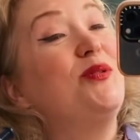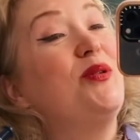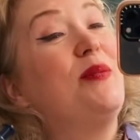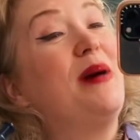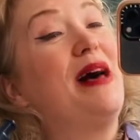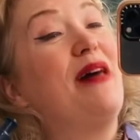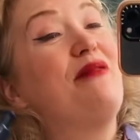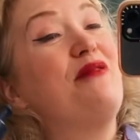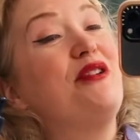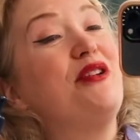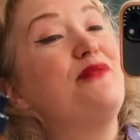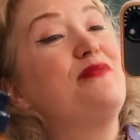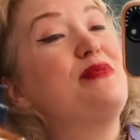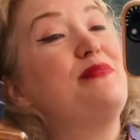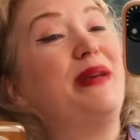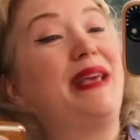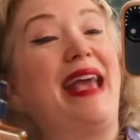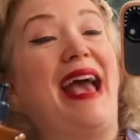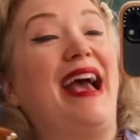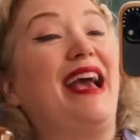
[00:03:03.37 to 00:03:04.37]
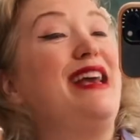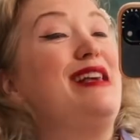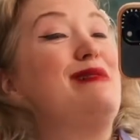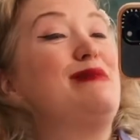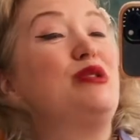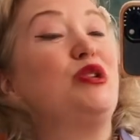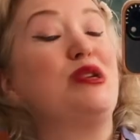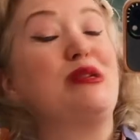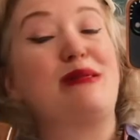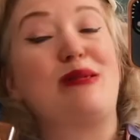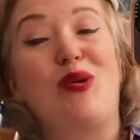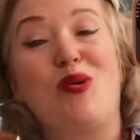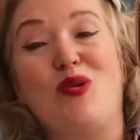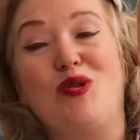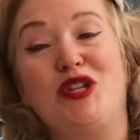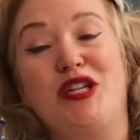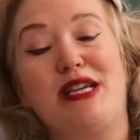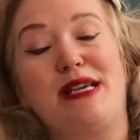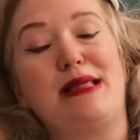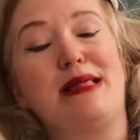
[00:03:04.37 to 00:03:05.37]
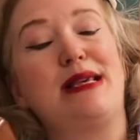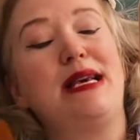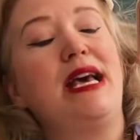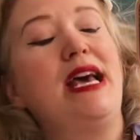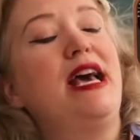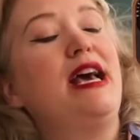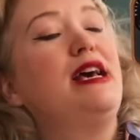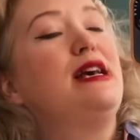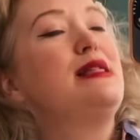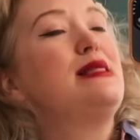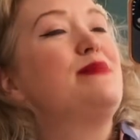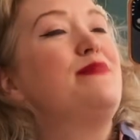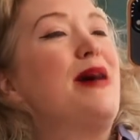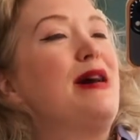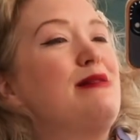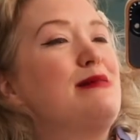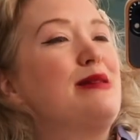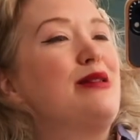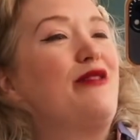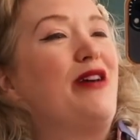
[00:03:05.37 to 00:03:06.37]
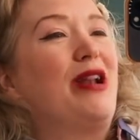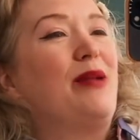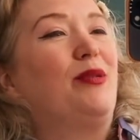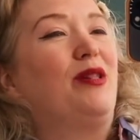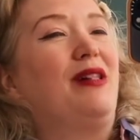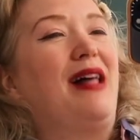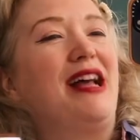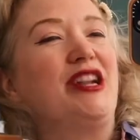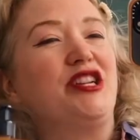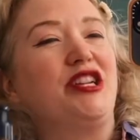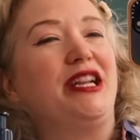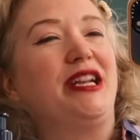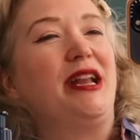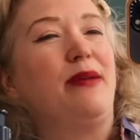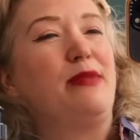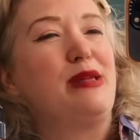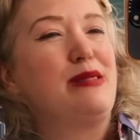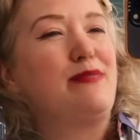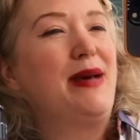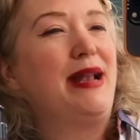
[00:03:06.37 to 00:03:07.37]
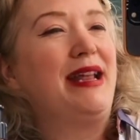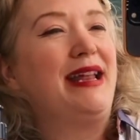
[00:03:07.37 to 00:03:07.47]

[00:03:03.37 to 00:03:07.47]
bathrooms. But yeah, it's just gorgeous. Smells incredible. Actually, let me smell it